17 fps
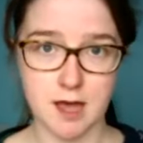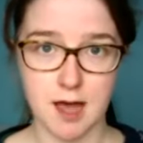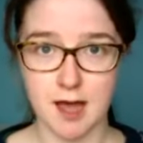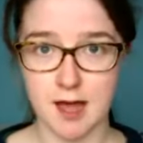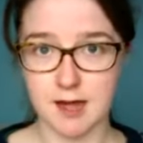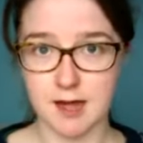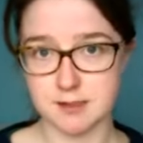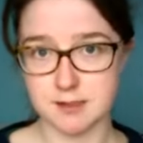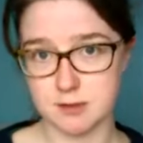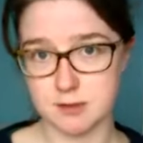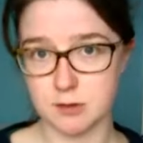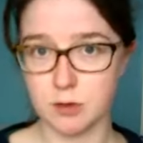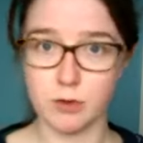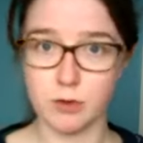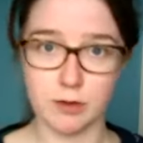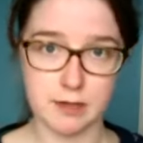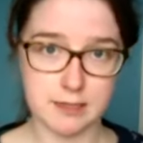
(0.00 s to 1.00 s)
and the
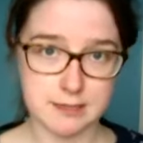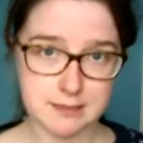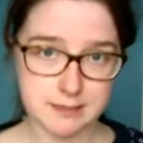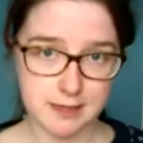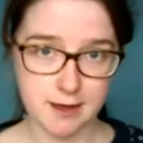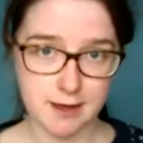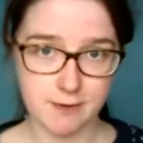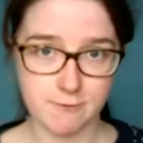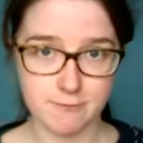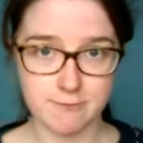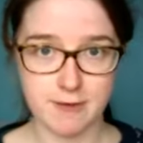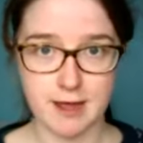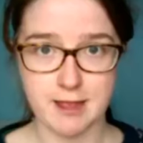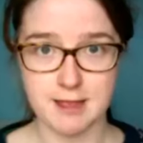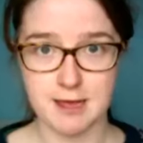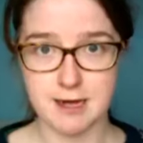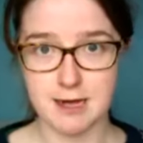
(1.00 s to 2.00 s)
coil itself,
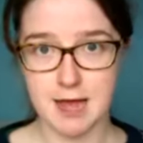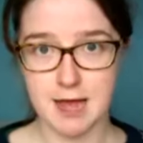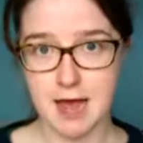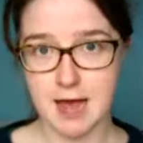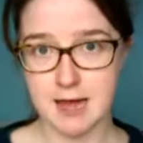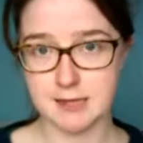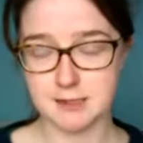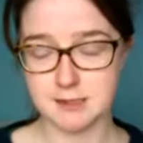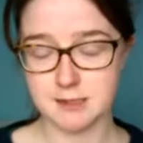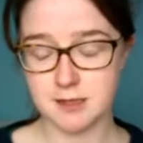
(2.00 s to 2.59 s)
and then it had